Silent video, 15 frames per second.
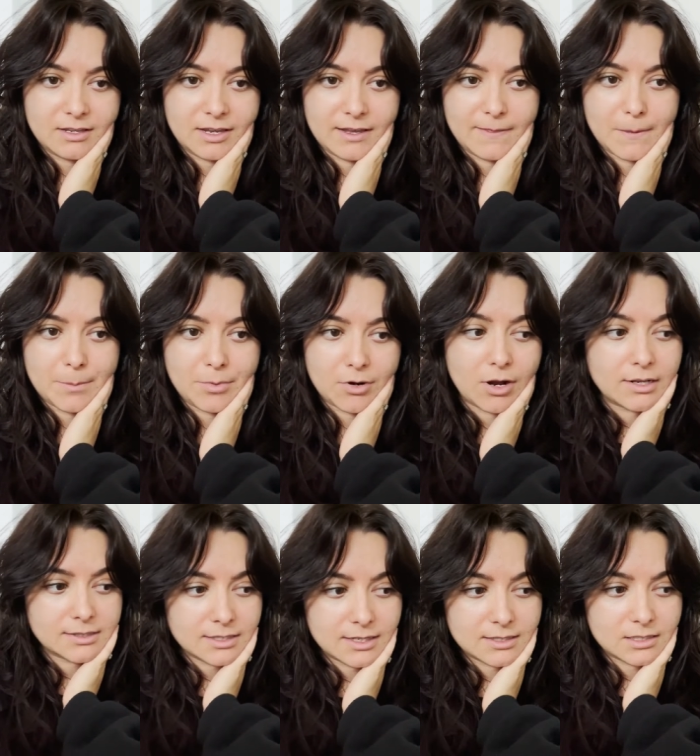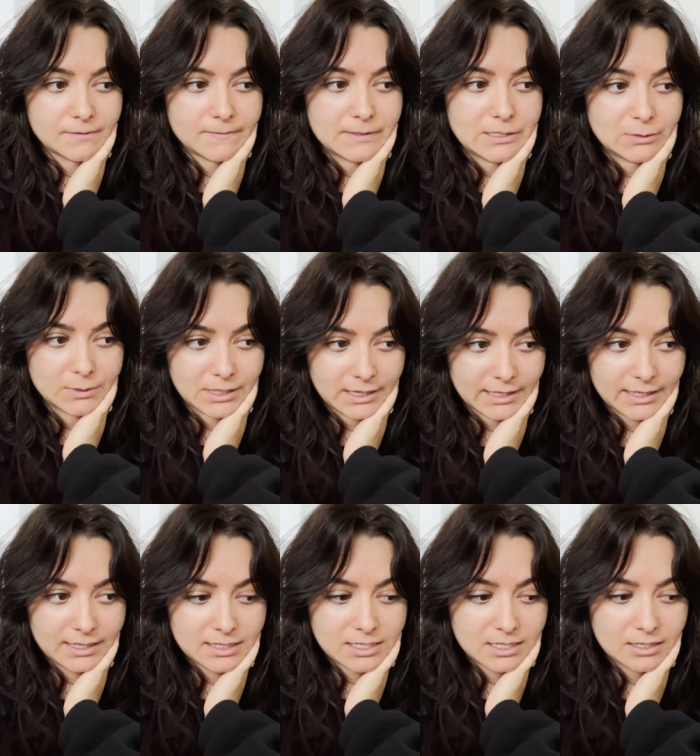and the process of doing
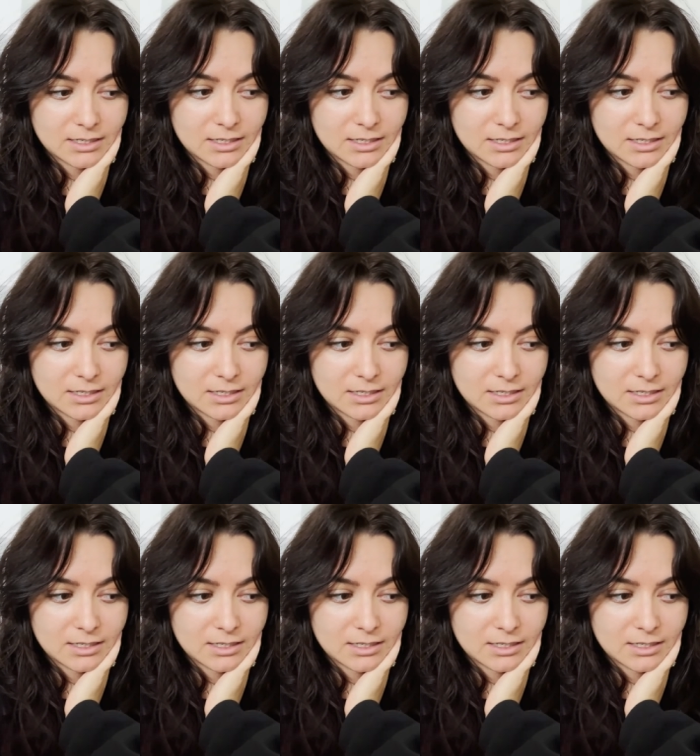that.